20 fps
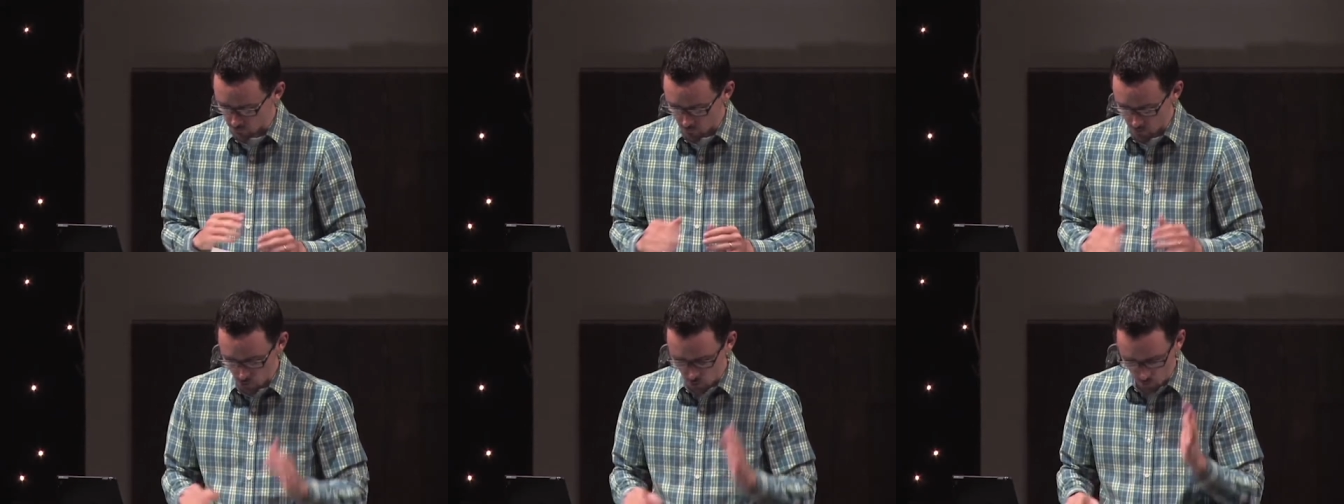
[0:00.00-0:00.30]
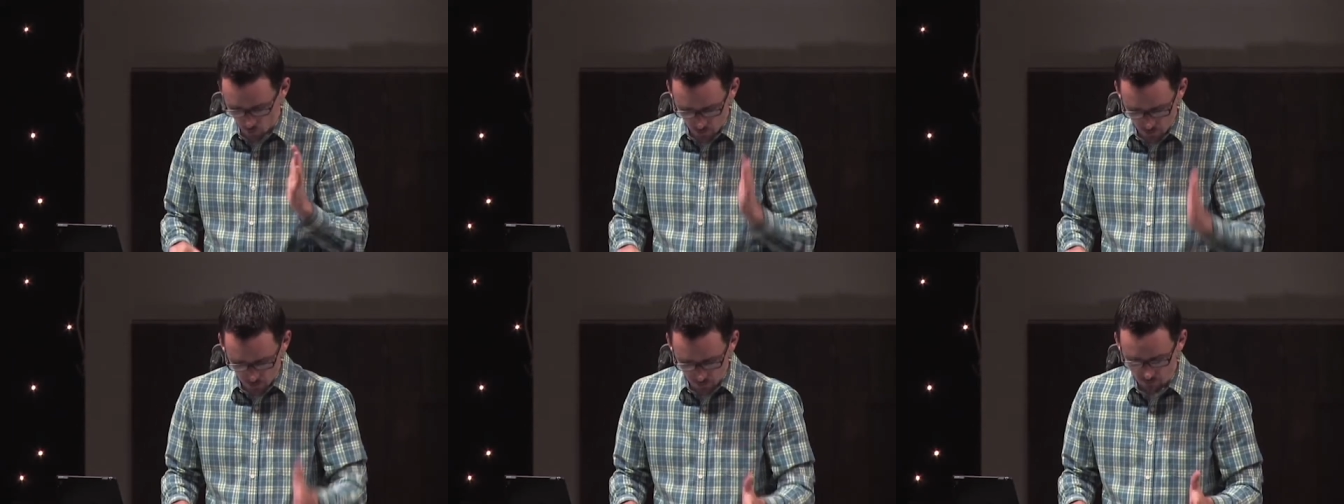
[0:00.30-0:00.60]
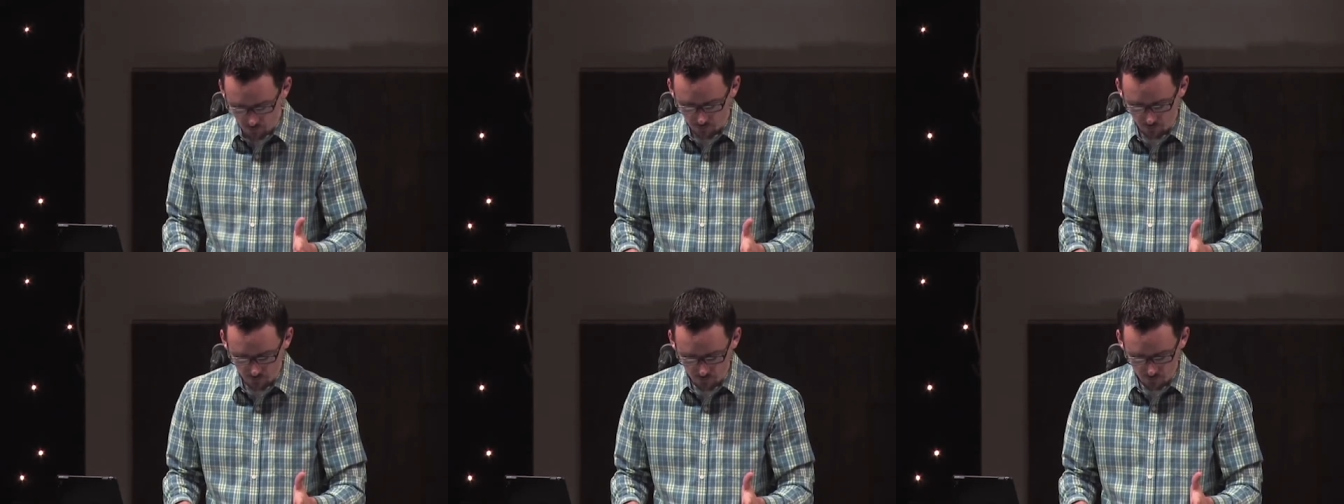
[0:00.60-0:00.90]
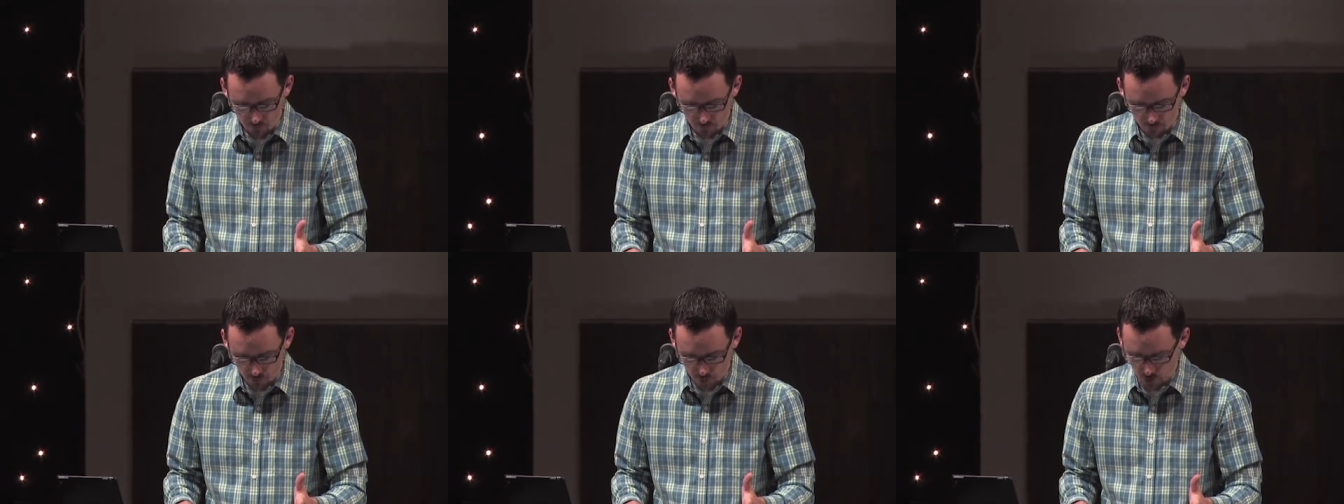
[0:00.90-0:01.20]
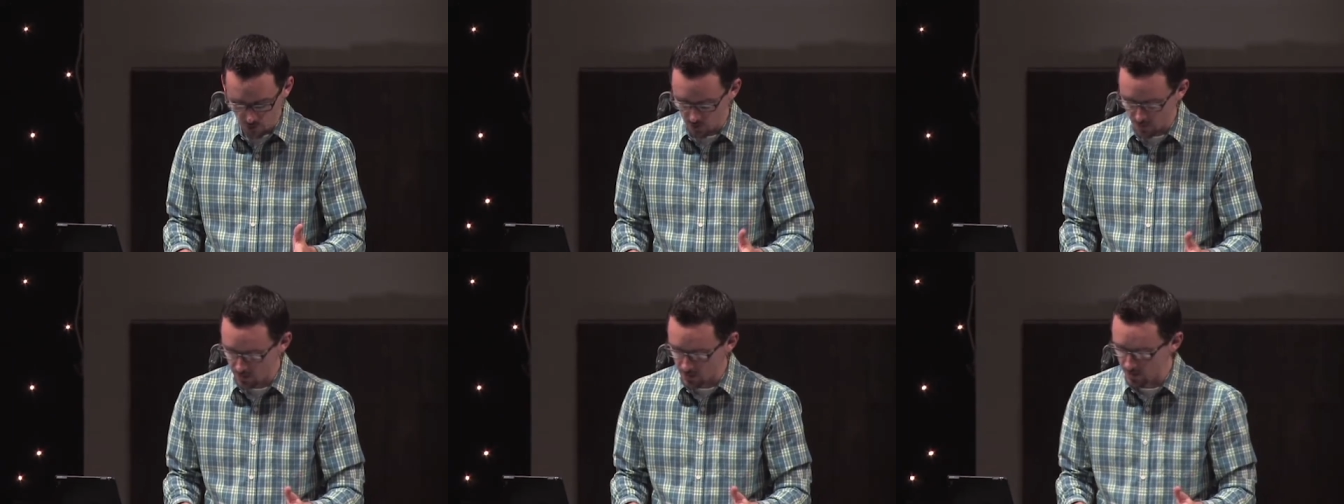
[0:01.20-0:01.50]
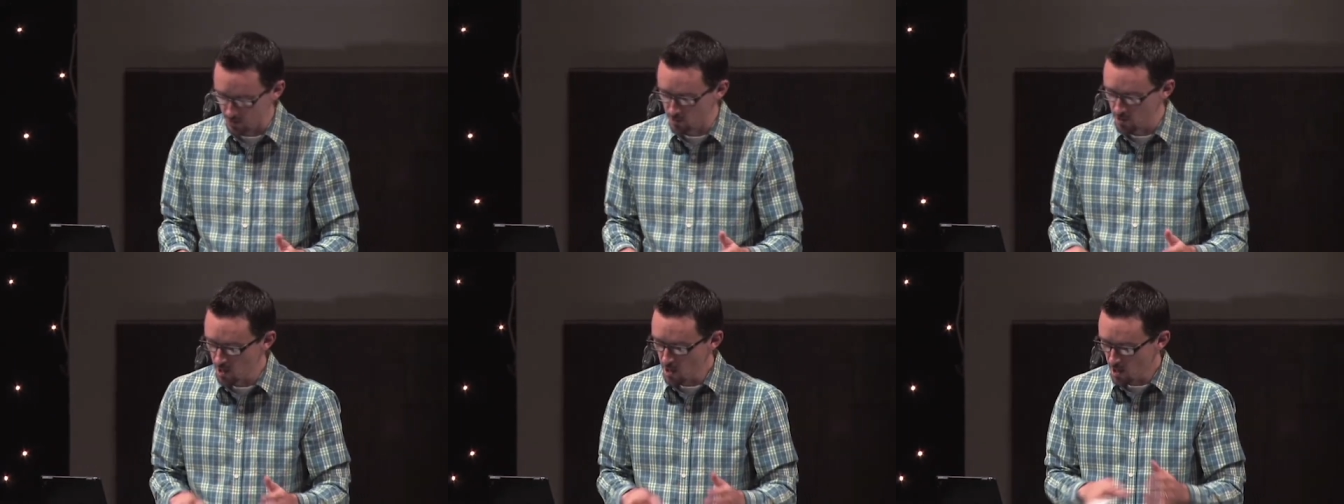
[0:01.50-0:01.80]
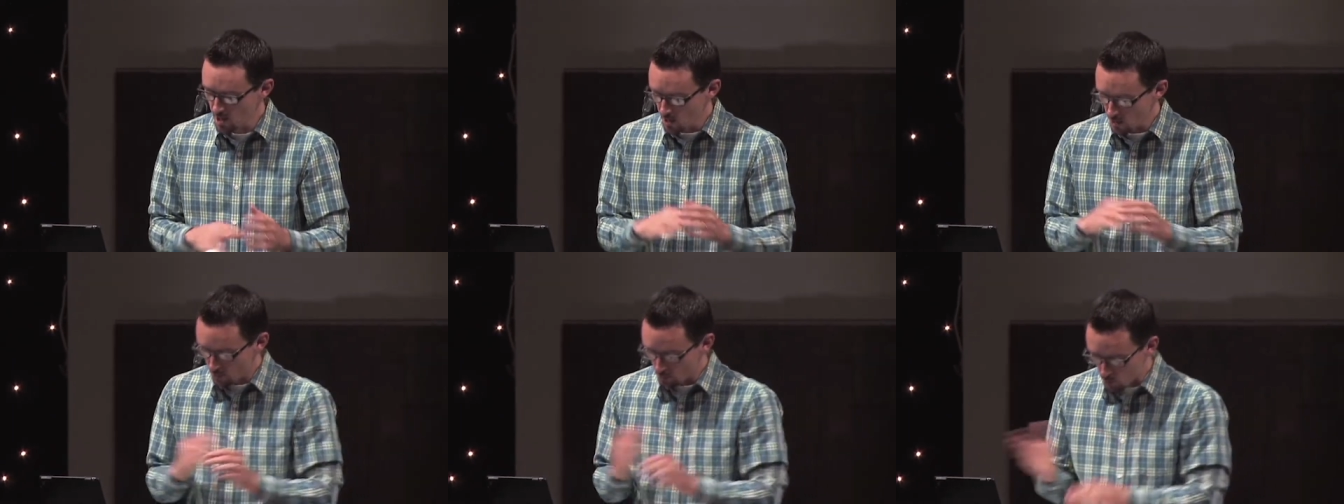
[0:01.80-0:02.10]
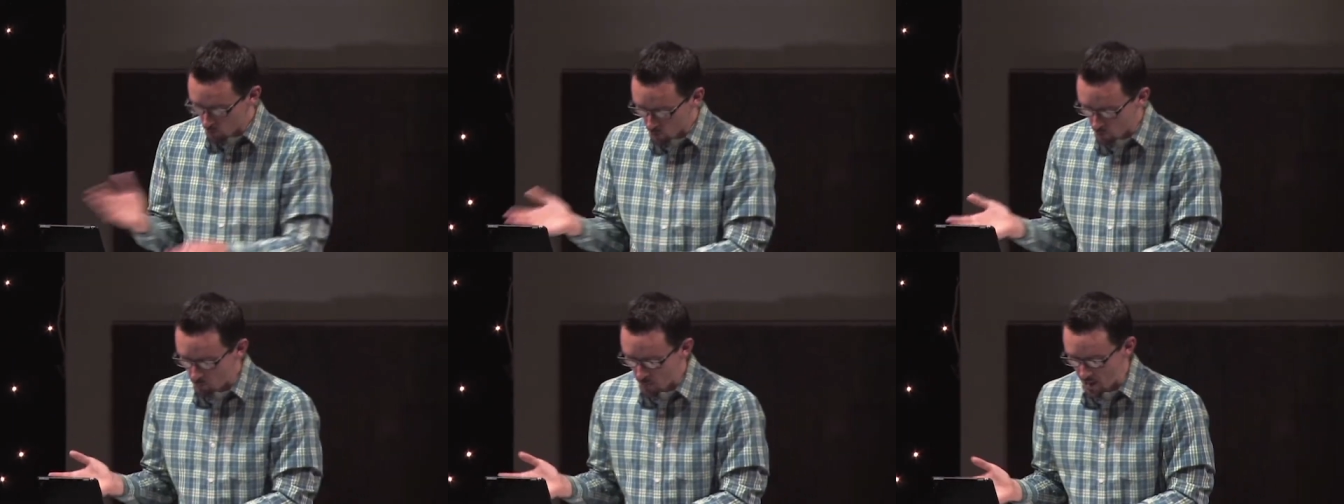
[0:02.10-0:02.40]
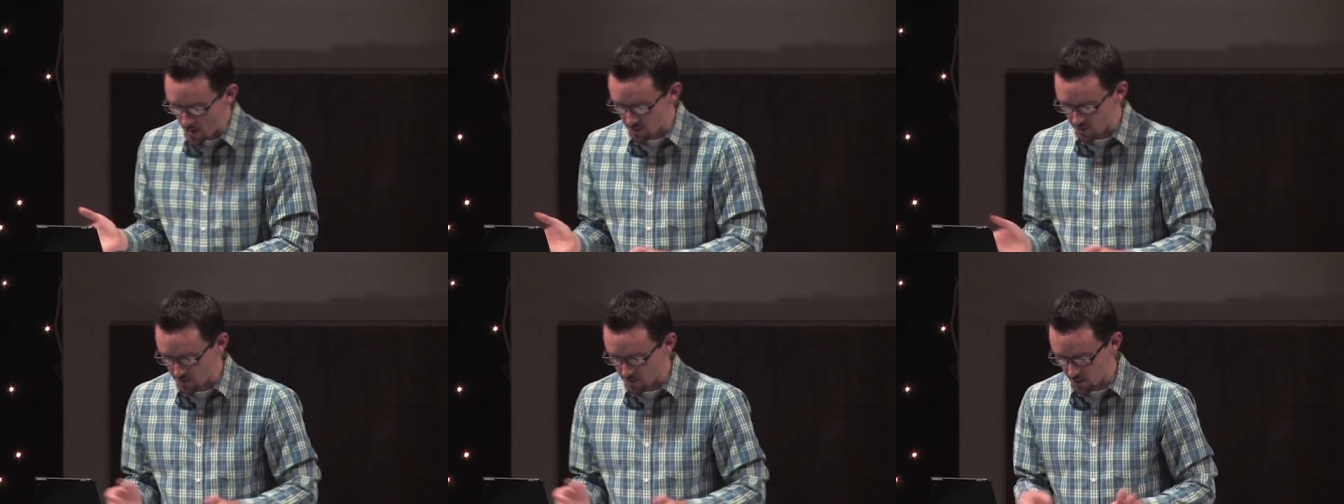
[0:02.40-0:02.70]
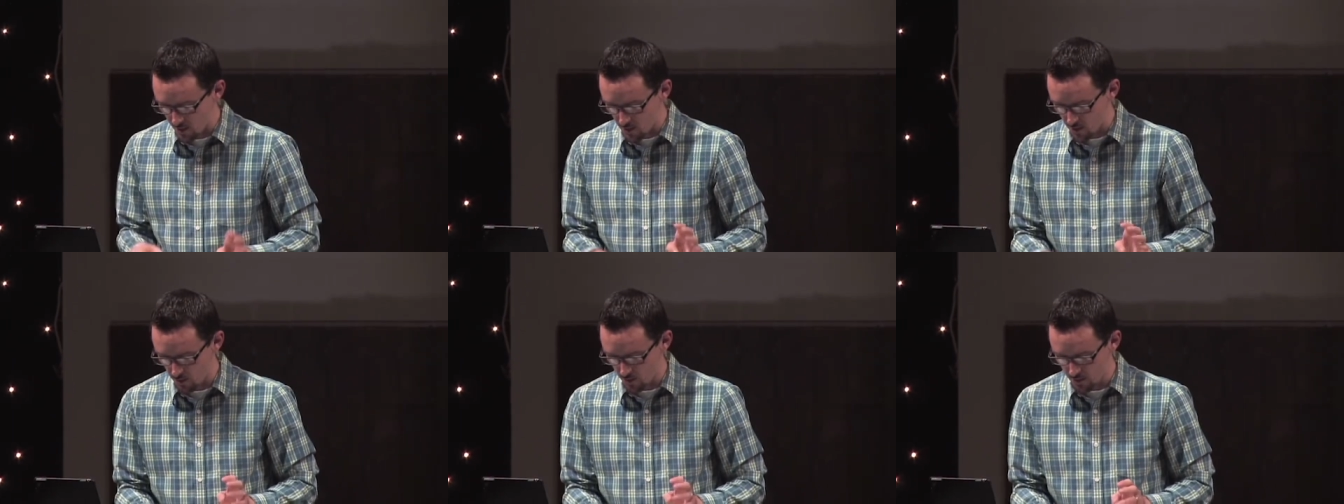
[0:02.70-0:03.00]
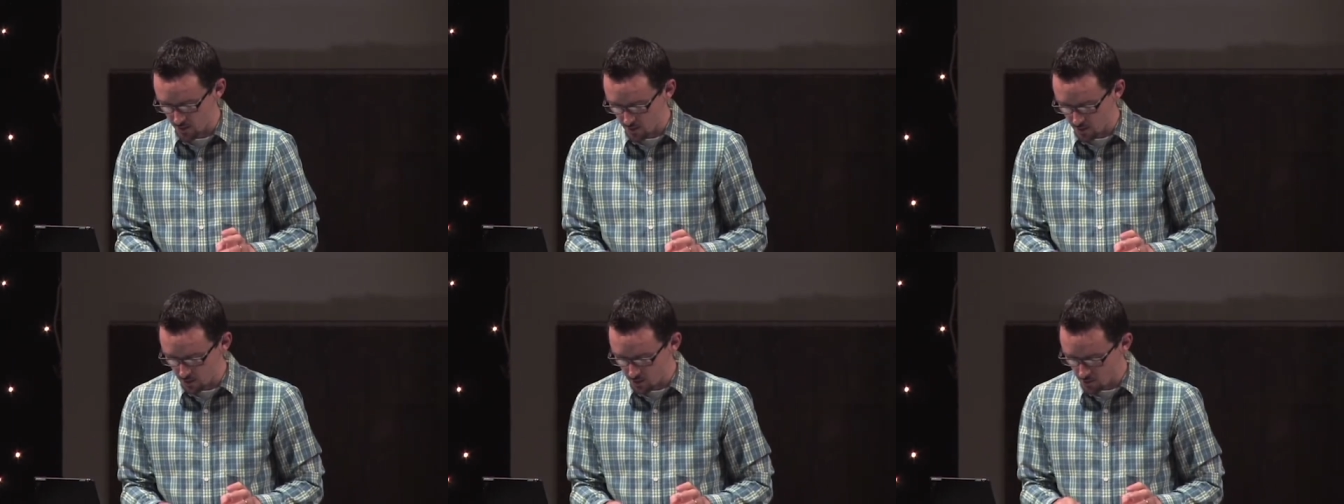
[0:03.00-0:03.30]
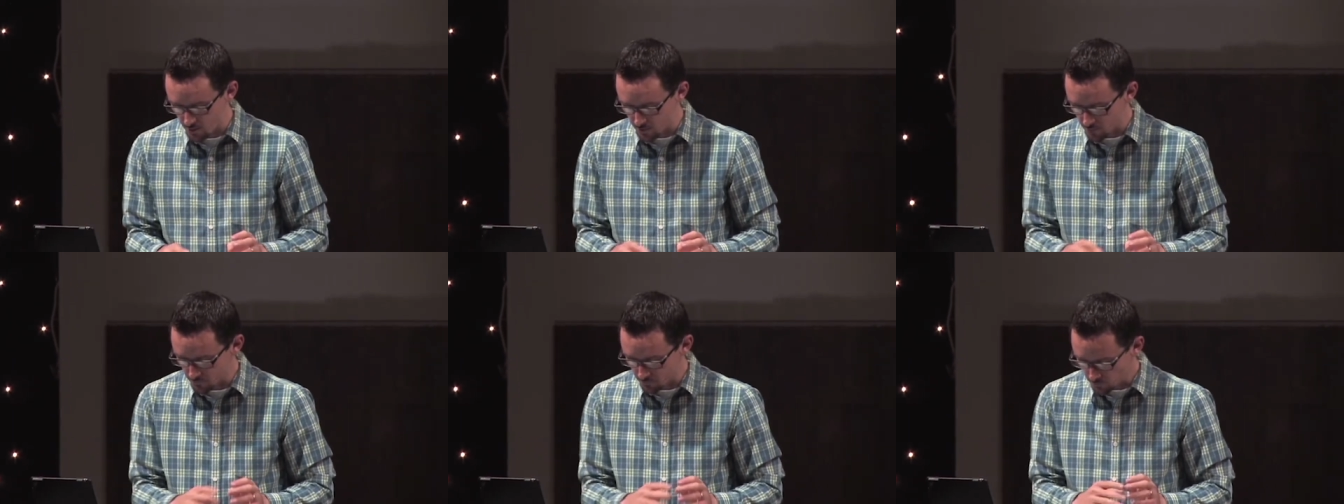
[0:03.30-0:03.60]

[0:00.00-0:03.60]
So we're in 1 Corinthians, move past 2 Corinthians,